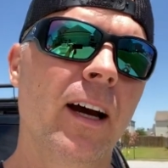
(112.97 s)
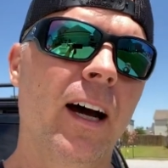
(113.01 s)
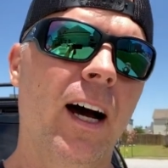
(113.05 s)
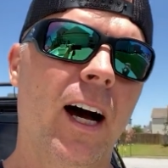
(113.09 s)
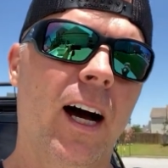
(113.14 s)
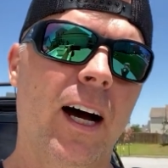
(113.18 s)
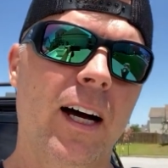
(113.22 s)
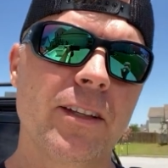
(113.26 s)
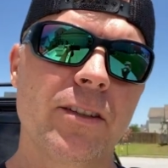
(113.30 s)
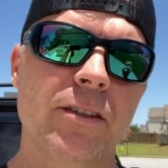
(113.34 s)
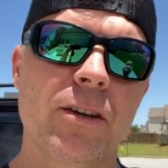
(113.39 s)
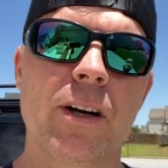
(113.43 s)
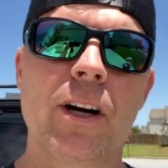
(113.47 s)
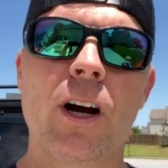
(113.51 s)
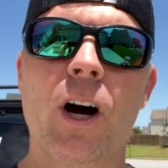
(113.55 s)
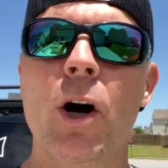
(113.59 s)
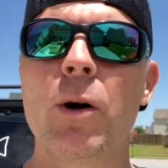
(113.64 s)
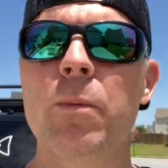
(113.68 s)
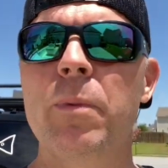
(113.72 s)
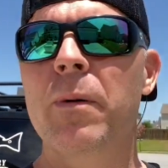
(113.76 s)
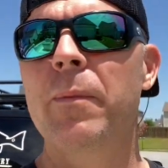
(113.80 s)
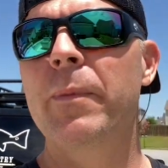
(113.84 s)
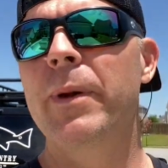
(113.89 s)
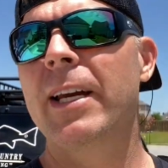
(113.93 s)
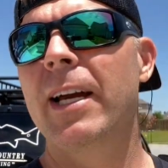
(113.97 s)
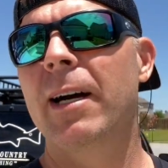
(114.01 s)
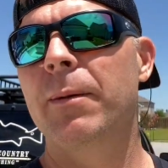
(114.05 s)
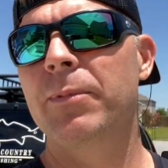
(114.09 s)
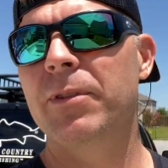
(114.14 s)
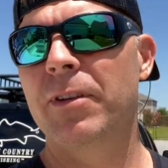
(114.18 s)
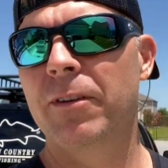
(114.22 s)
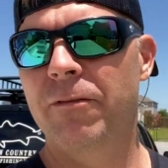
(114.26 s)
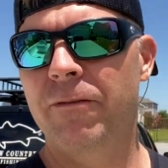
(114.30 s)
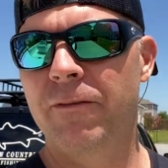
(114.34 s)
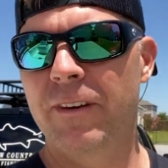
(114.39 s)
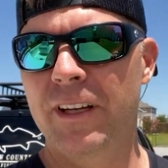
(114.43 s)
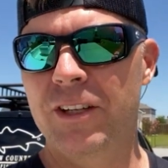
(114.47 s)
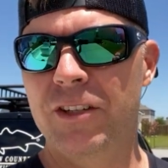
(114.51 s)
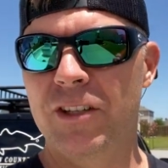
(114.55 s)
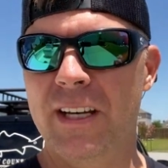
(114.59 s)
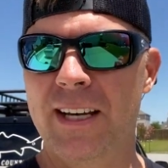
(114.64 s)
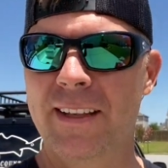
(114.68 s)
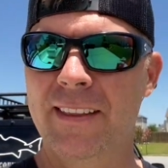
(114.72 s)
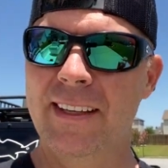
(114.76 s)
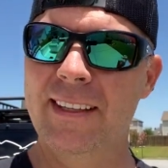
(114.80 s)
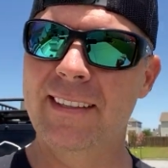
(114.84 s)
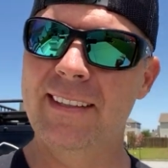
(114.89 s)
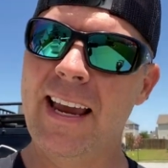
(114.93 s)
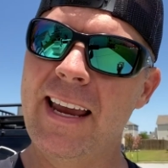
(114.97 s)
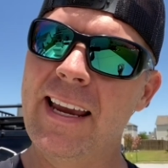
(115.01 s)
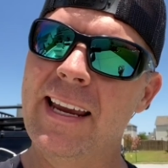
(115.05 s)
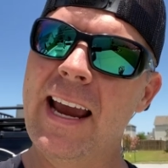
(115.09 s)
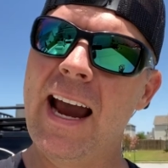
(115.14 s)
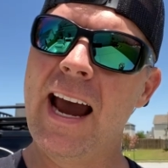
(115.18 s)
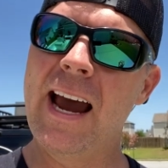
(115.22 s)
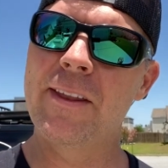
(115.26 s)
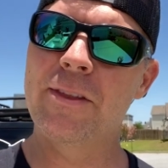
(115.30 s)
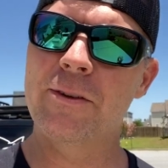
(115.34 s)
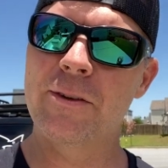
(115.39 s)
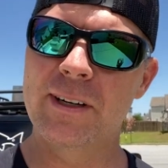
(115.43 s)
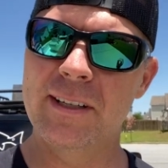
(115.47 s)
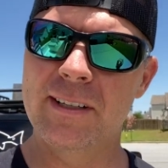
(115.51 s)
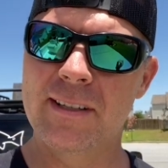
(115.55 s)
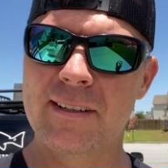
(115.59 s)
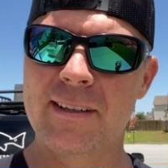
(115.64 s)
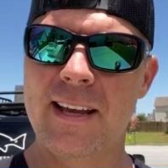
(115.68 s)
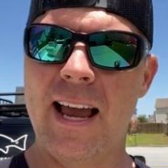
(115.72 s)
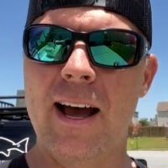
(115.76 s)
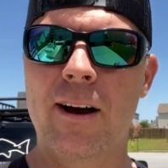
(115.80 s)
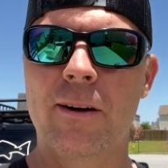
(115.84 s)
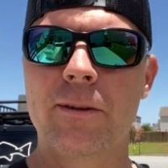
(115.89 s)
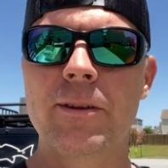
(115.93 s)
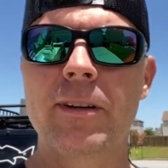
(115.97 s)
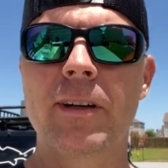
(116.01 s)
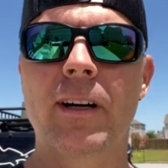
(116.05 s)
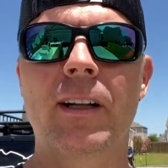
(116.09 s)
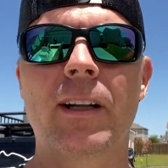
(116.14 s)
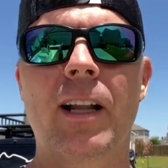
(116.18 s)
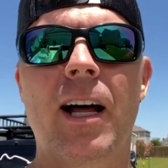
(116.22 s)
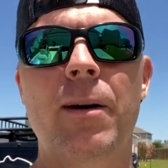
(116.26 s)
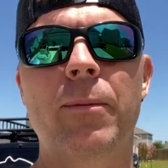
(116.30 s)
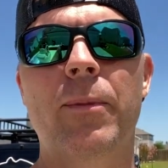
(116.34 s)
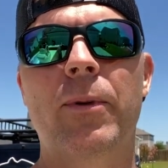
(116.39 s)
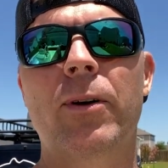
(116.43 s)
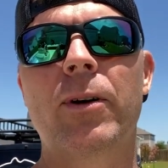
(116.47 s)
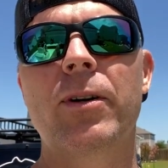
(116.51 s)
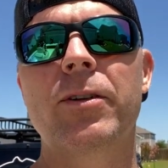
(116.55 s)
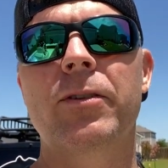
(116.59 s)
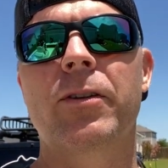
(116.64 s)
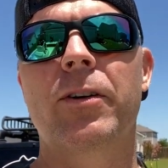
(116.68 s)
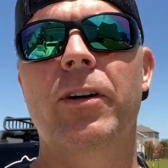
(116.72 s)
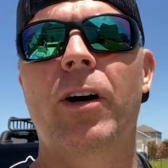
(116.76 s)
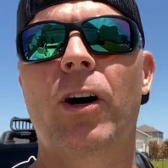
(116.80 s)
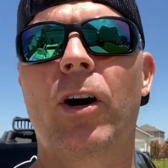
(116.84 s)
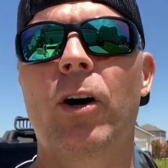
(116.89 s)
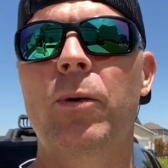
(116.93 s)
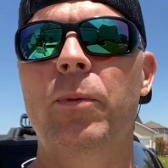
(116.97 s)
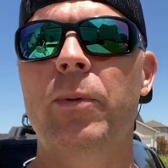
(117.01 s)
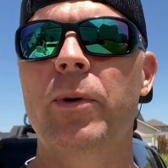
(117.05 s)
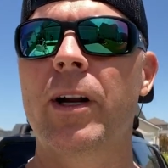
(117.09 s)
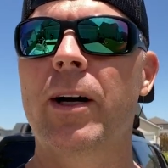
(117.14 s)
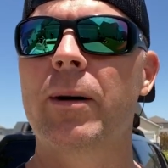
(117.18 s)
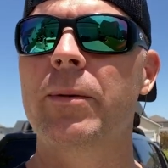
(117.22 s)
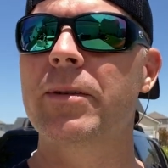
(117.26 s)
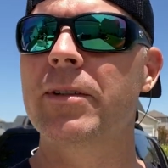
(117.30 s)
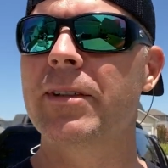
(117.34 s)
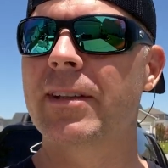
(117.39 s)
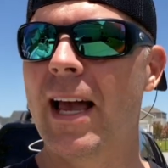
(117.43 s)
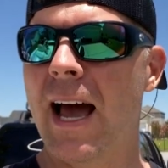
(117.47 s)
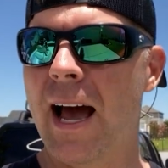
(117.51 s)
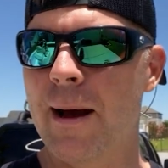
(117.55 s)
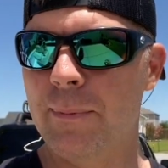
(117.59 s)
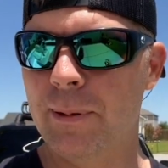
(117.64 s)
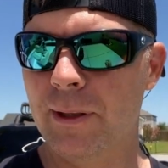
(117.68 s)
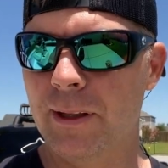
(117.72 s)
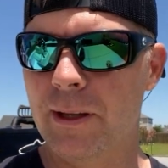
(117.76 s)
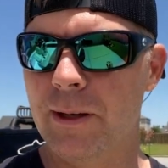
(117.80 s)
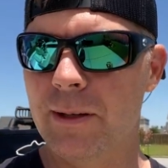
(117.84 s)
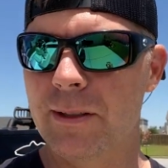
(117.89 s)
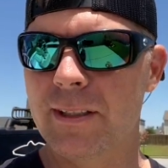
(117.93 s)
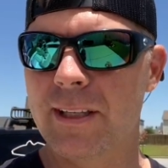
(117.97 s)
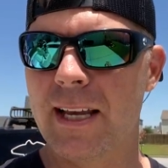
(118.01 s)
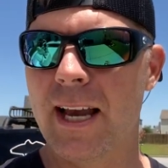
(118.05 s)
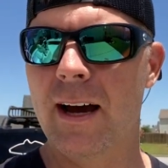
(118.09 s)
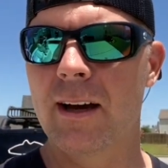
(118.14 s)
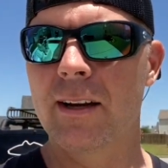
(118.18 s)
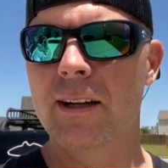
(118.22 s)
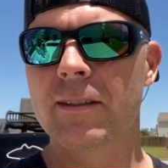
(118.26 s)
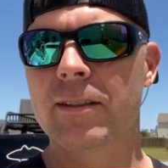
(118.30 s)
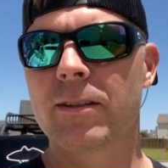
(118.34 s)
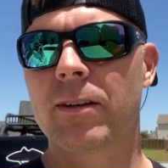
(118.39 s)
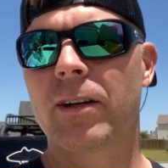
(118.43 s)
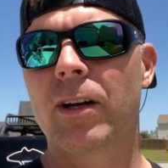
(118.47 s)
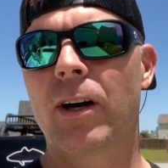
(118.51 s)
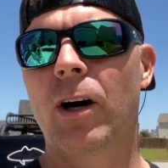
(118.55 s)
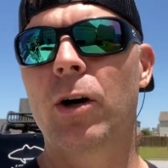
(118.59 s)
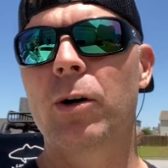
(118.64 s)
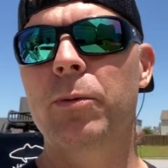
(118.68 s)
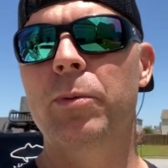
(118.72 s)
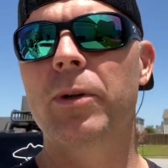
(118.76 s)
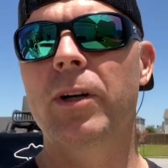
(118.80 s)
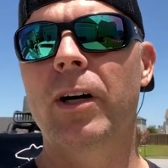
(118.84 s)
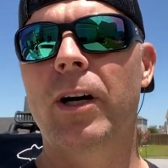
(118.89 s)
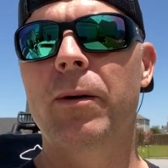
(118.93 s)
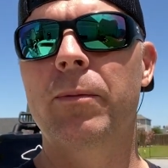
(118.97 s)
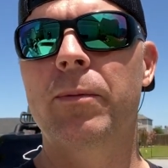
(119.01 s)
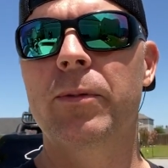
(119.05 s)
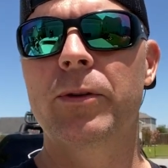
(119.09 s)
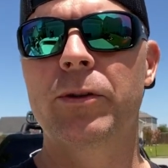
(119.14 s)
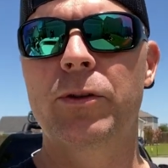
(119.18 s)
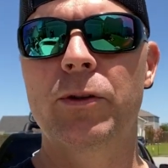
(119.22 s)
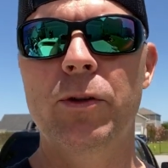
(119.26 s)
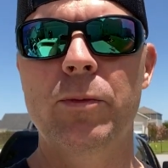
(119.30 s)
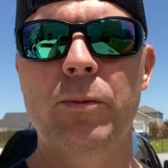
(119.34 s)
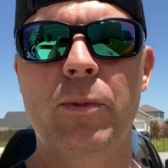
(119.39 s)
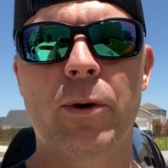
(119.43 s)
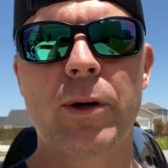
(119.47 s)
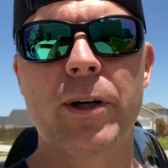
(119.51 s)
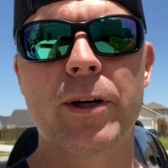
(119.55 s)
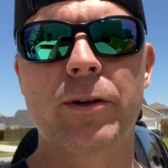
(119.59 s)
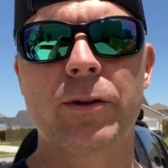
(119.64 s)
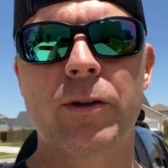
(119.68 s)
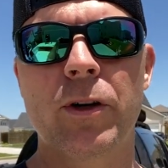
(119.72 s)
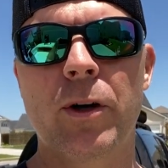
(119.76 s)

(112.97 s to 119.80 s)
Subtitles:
It's going to open me up to fish in the St. Catherine Sound a lot more. It's going to open up Sapelo Sound. It's going to open up Dubois or